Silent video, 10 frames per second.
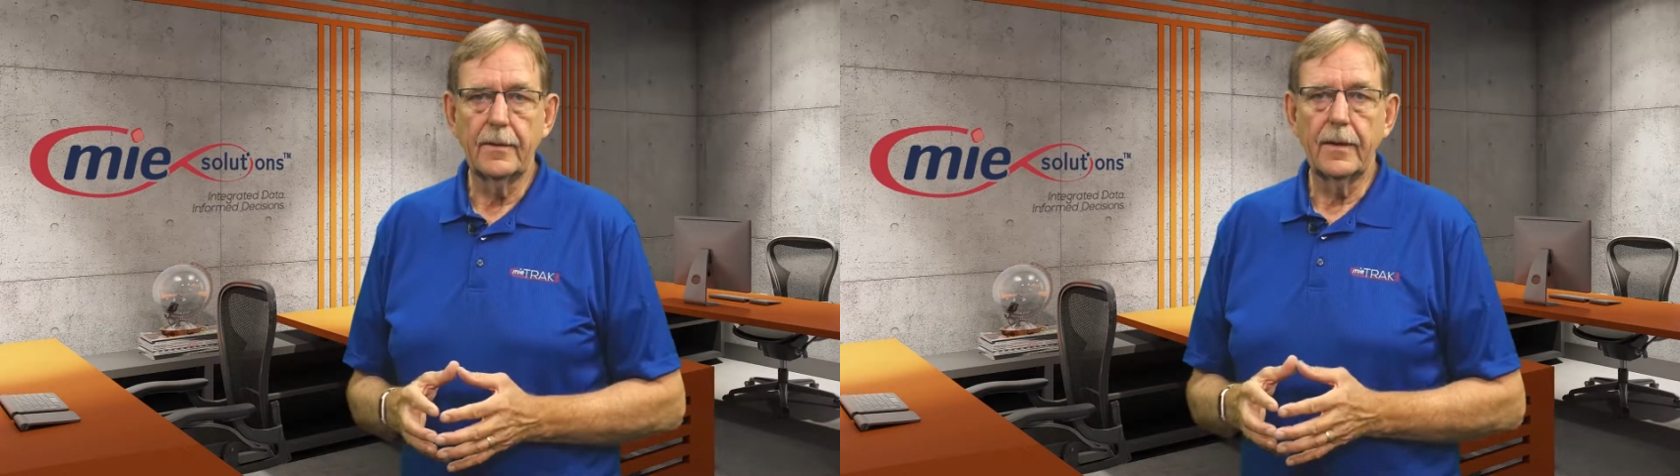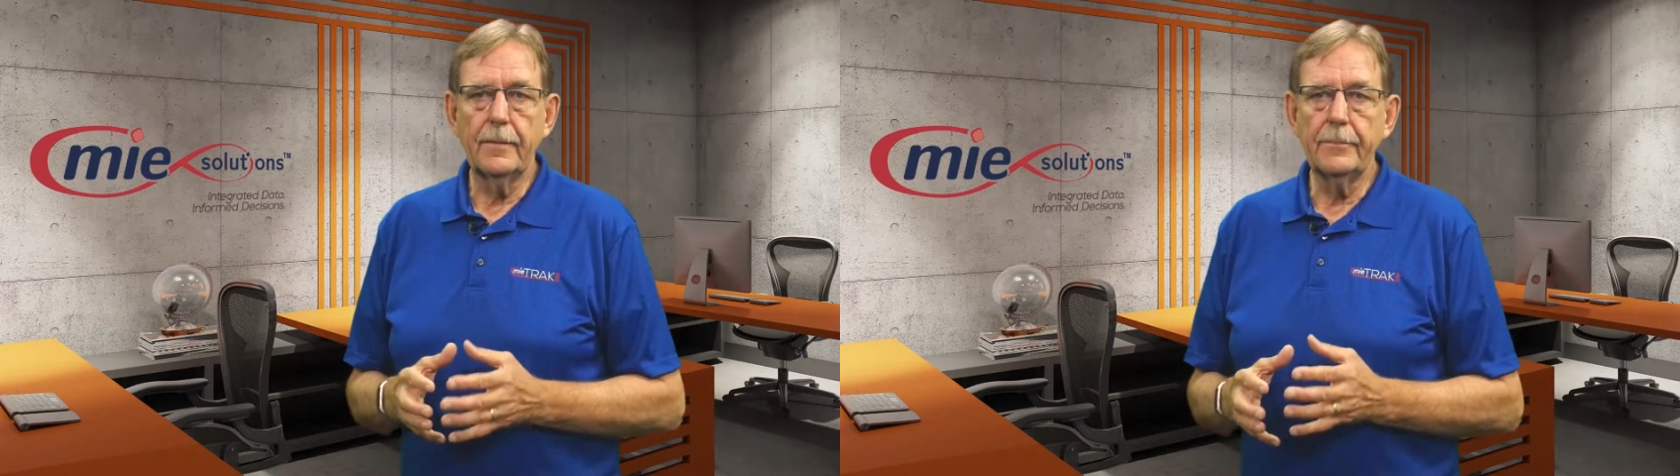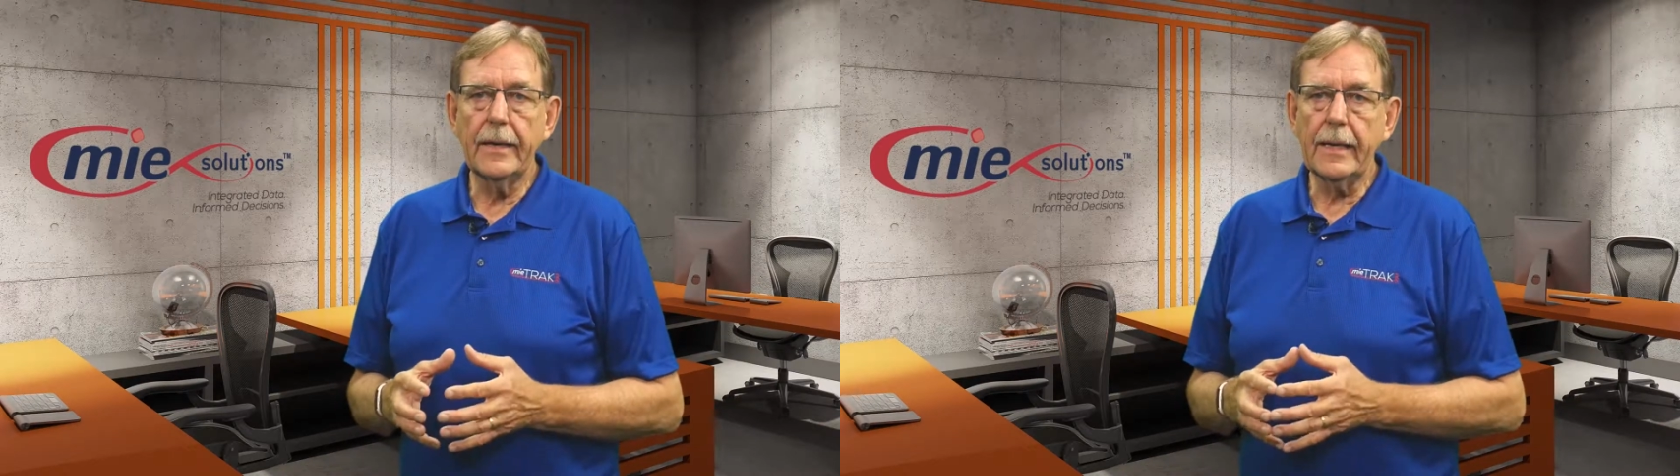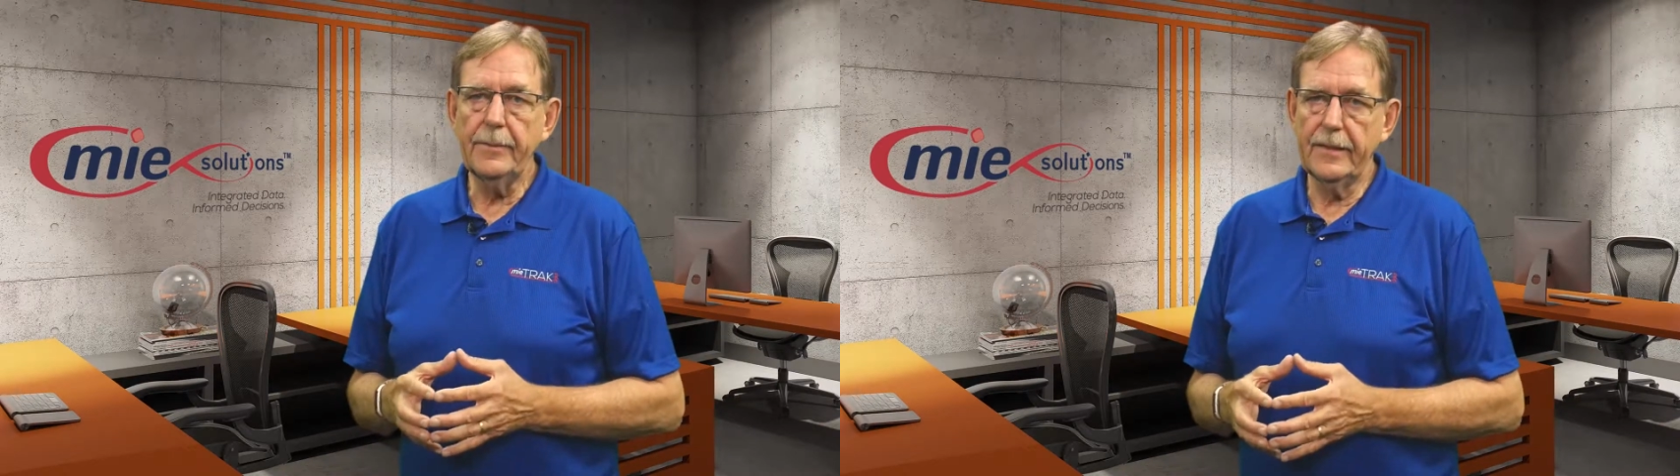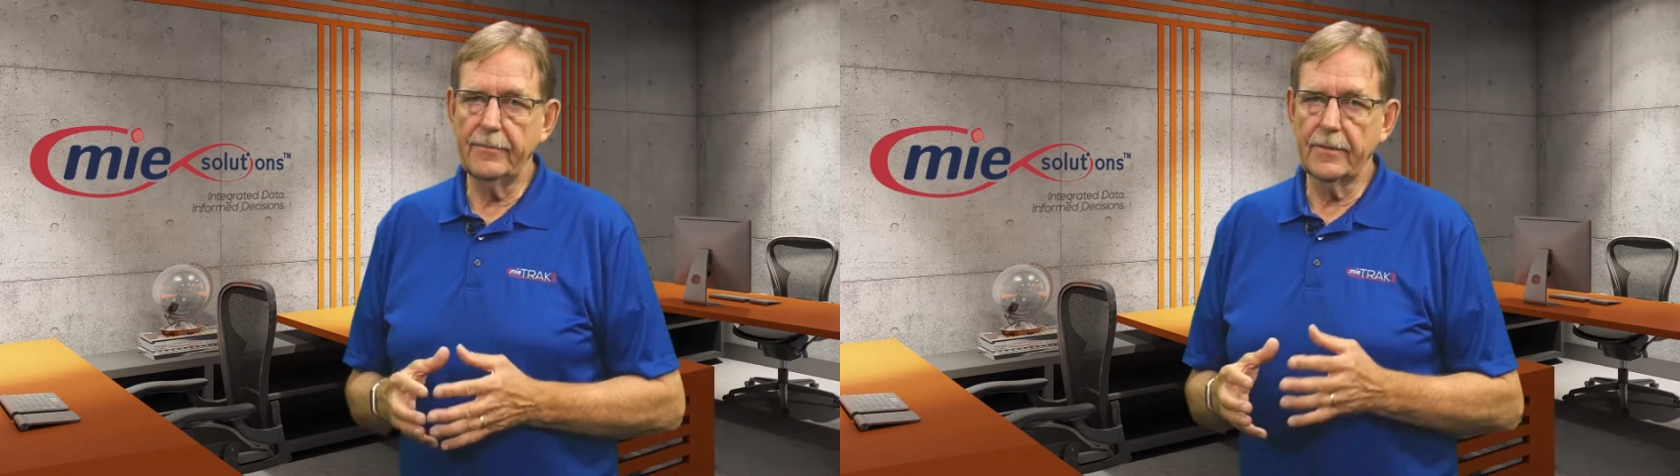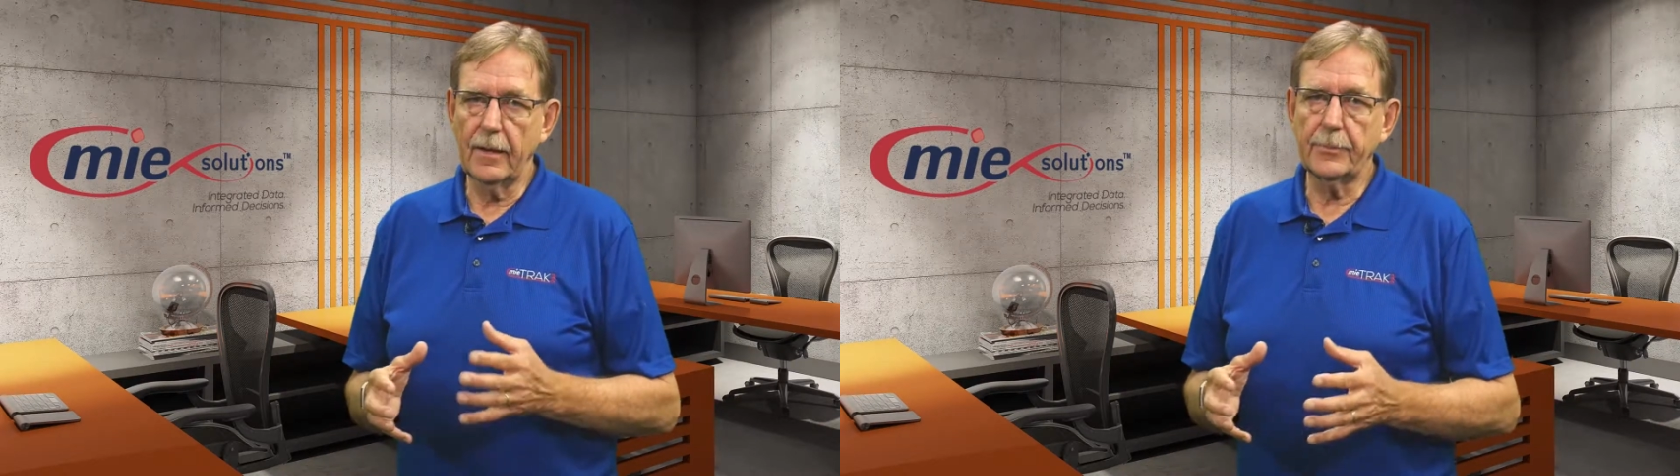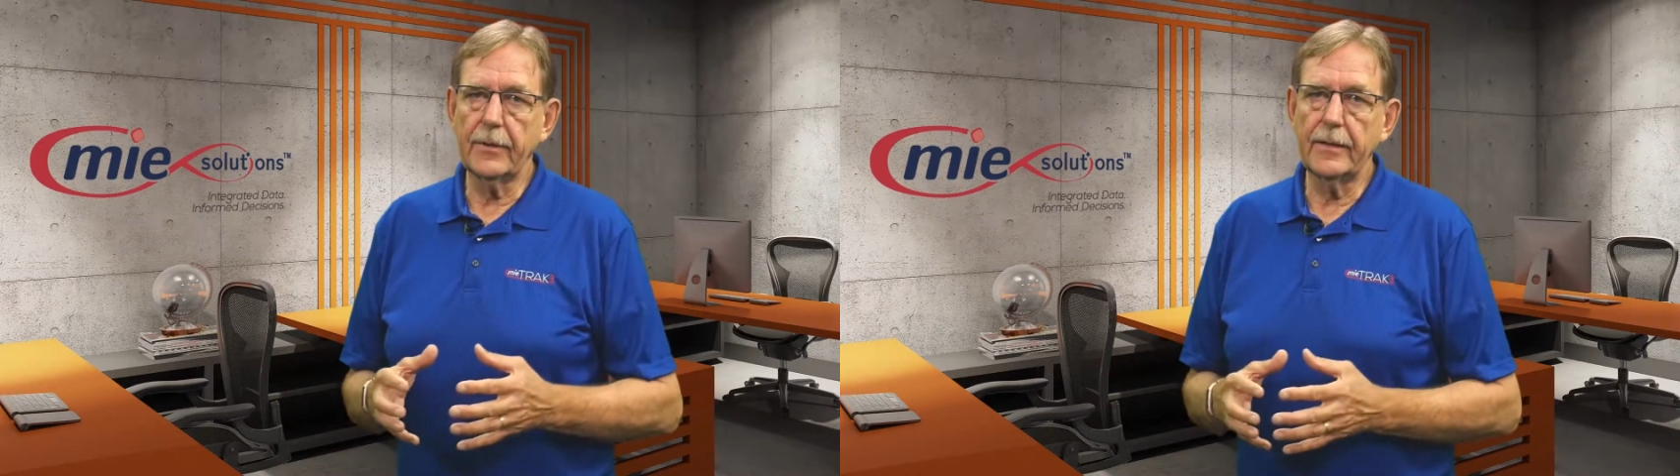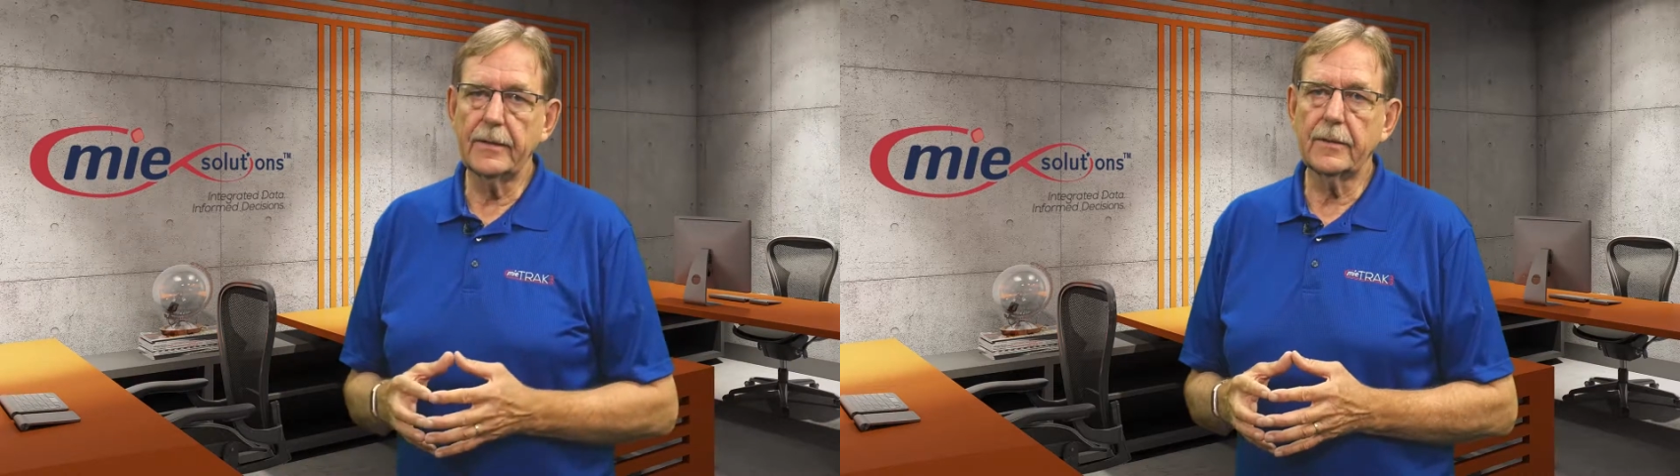and maybe even upgraded